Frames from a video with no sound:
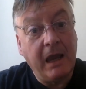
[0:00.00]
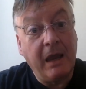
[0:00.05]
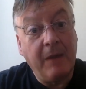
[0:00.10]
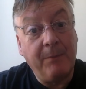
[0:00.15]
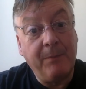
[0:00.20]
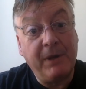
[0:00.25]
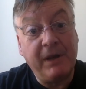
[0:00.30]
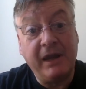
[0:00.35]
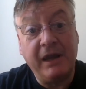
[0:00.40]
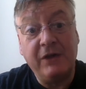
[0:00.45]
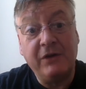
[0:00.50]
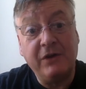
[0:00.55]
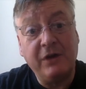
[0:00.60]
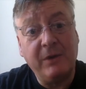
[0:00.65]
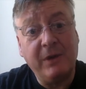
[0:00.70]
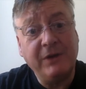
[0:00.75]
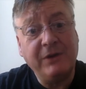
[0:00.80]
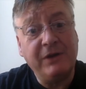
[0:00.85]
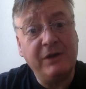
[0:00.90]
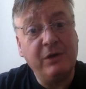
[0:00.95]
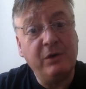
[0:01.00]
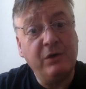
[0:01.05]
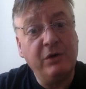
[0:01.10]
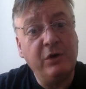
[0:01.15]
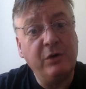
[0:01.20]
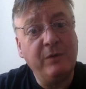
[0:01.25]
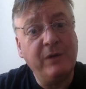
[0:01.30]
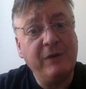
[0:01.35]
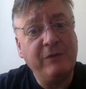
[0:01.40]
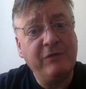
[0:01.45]
But I had no idea
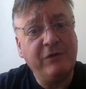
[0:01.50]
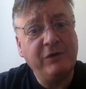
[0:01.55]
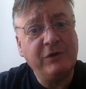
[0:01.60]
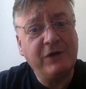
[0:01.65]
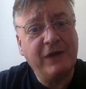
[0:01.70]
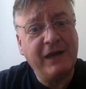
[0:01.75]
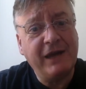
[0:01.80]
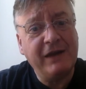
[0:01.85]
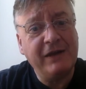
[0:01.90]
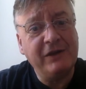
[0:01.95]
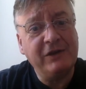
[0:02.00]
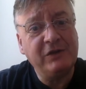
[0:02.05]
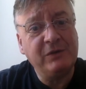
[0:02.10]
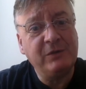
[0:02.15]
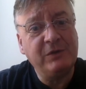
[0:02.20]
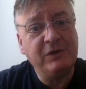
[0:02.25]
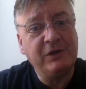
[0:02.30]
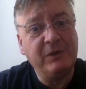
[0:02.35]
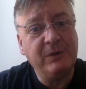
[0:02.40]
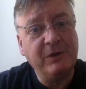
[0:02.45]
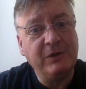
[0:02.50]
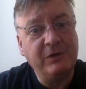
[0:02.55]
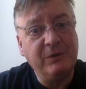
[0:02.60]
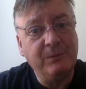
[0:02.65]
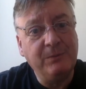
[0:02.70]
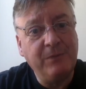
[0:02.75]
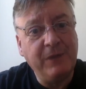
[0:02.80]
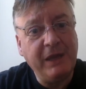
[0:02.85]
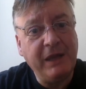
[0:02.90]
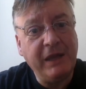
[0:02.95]
who my protagonist was going to
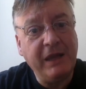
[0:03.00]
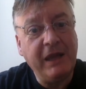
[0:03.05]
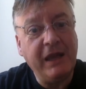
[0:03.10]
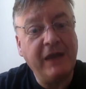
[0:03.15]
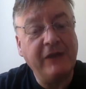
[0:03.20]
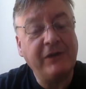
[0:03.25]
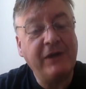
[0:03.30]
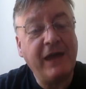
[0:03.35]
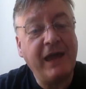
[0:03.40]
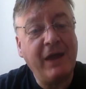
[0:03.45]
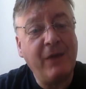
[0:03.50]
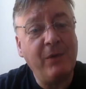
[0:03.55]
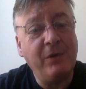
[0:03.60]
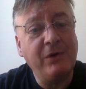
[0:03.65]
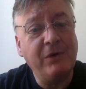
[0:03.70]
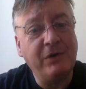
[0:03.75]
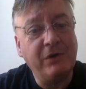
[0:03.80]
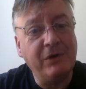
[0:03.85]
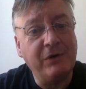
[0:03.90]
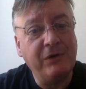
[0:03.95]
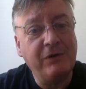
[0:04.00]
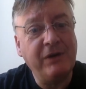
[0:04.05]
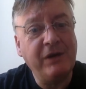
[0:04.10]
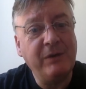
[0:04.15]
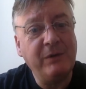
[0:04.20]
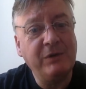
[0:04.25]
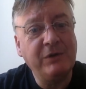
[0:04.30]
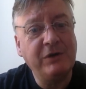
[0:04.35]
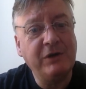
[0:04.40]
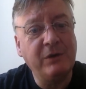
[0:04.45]
be and how on earth he
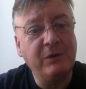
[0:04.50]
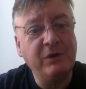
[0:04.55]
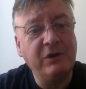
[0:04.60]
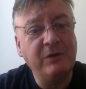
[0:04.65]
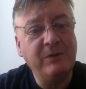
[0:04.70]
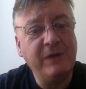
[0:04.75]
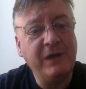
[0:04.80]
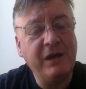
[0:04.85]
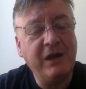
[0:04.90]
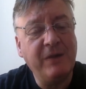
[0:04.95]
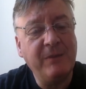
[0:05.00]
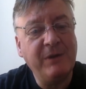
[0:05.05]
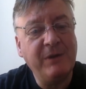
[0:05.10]
was going to become